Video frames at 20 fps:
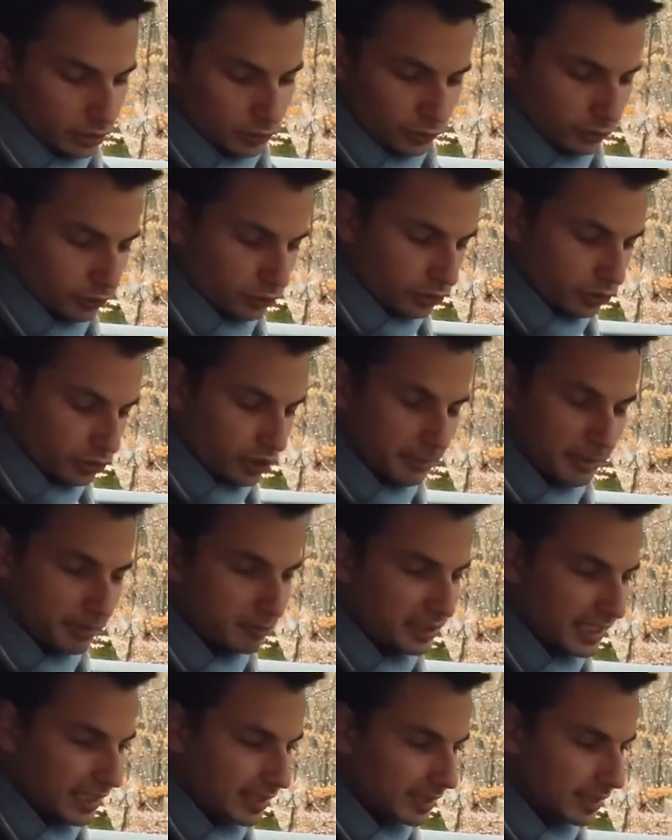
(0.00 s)
I'm not sure
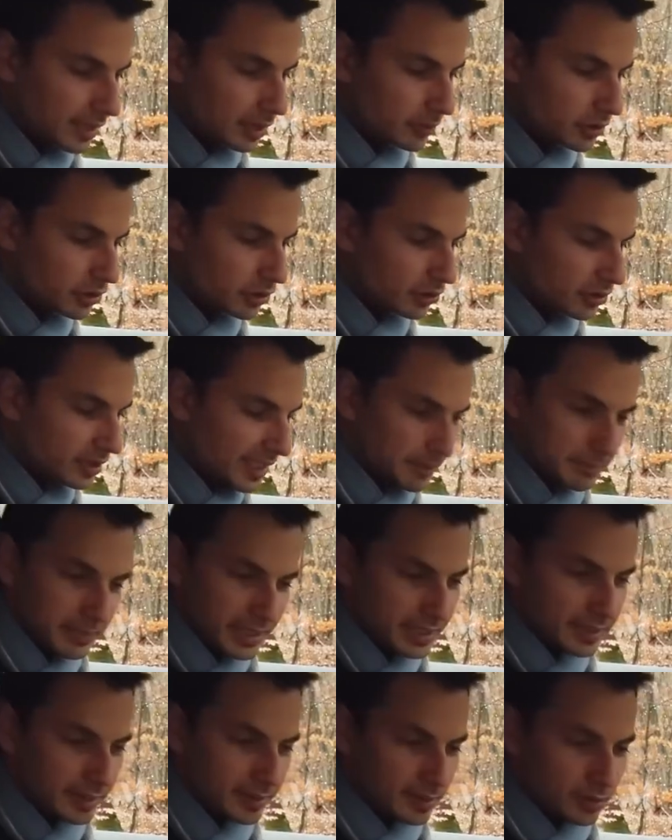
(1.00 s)
what it is, but it's
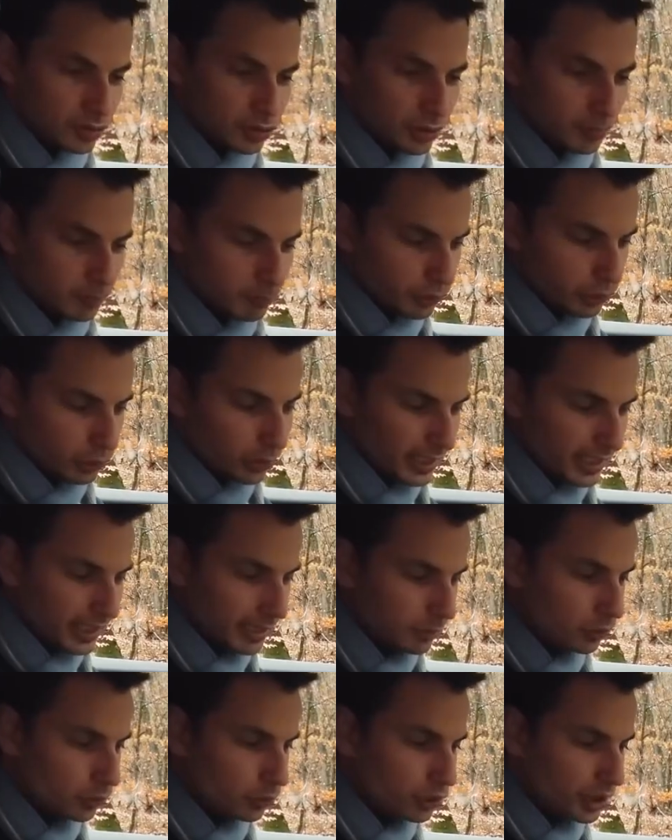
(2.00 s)
very pleasant to
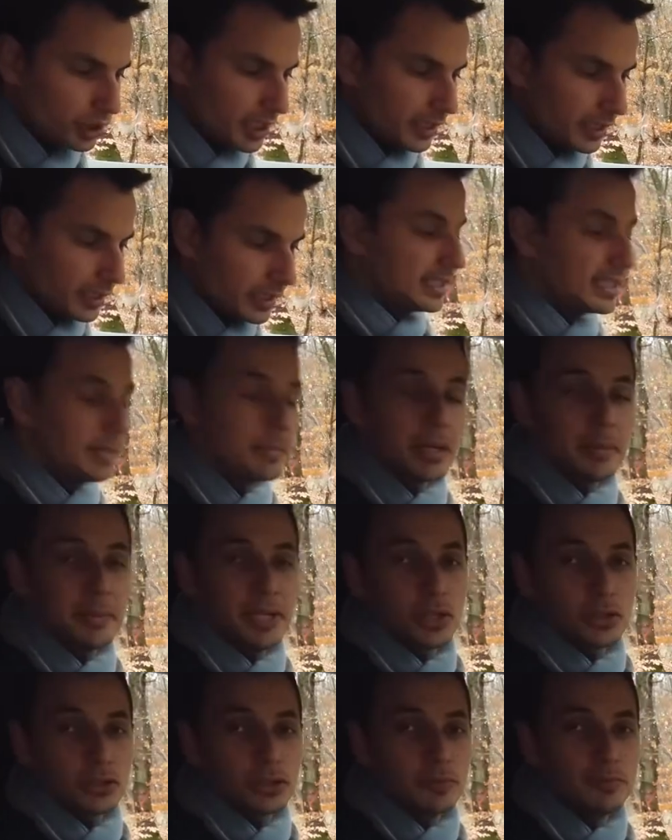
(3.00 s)
touch. And it means that
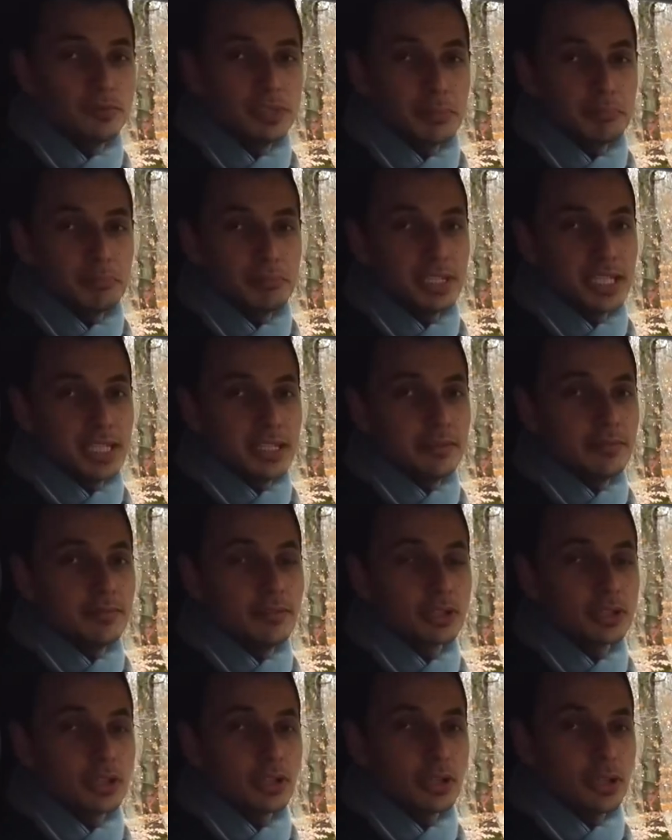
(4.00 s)
when you rest your leg on
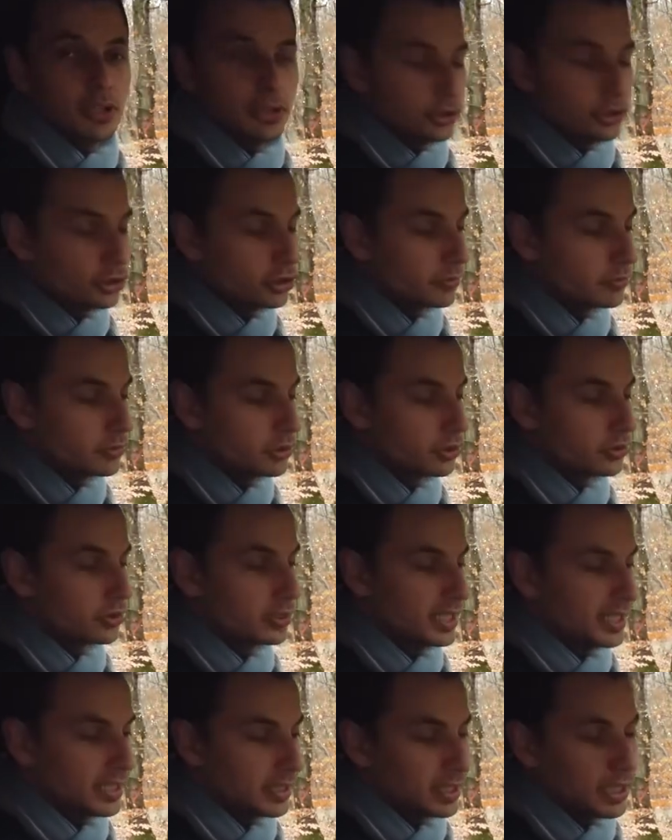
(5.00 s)
this side,
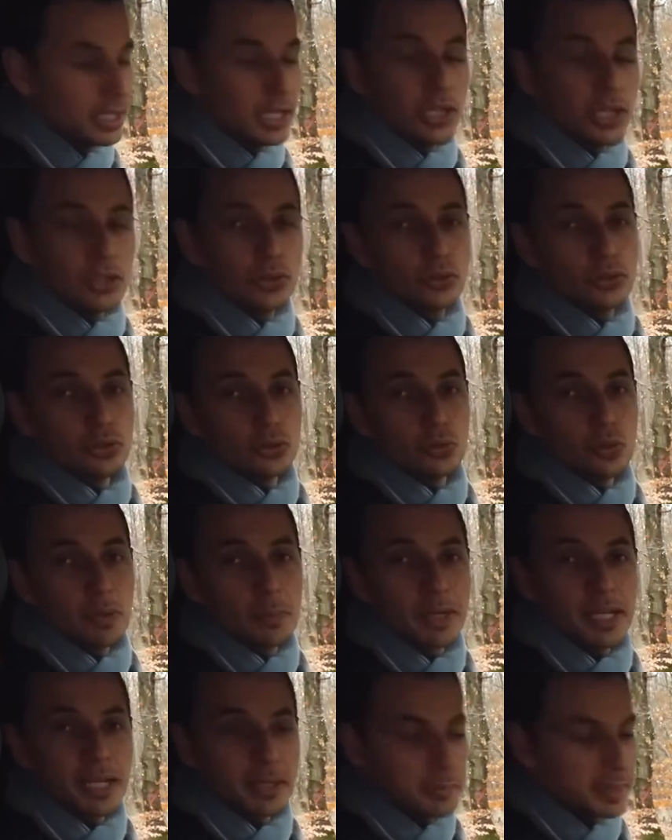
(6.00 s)
it's not hard
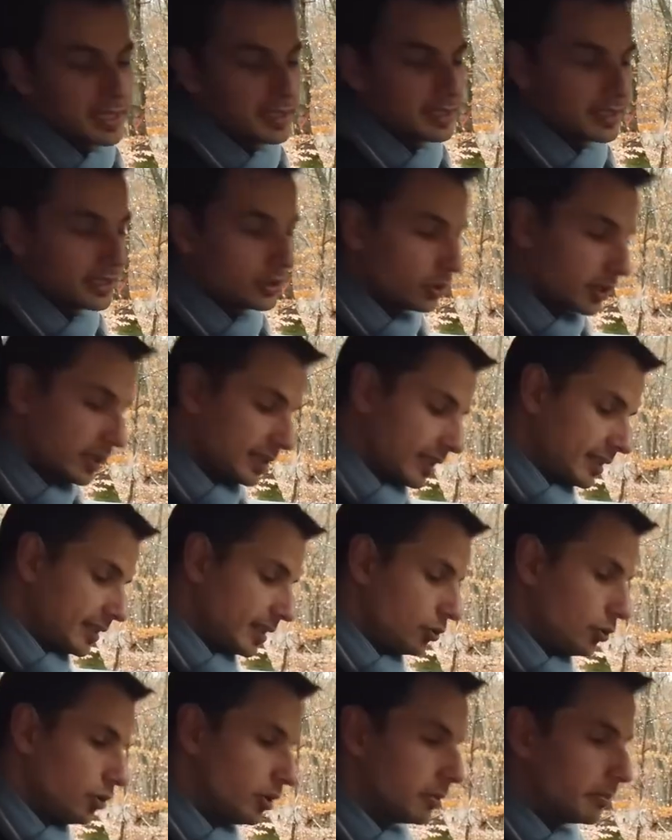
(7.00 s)
plastic.
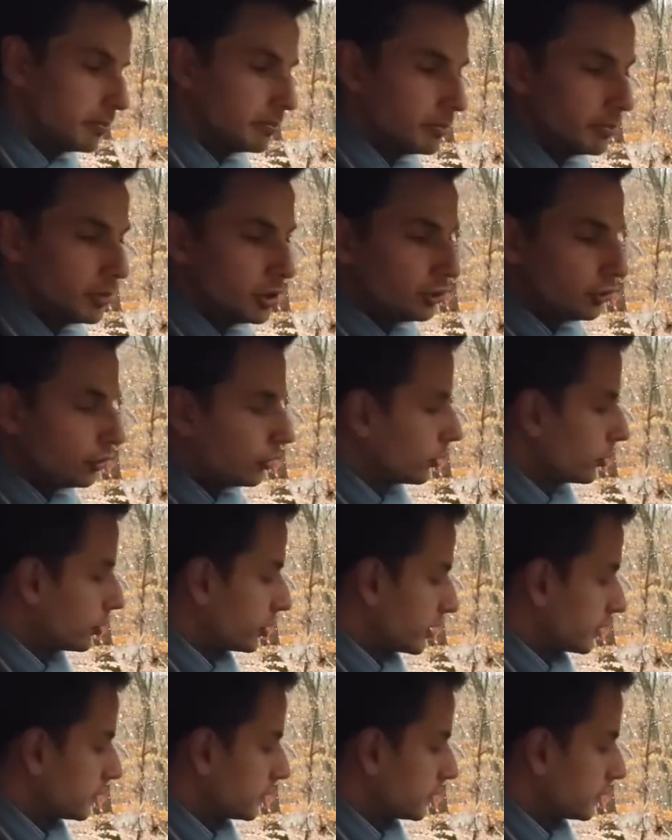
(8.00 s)
And that's a good thing.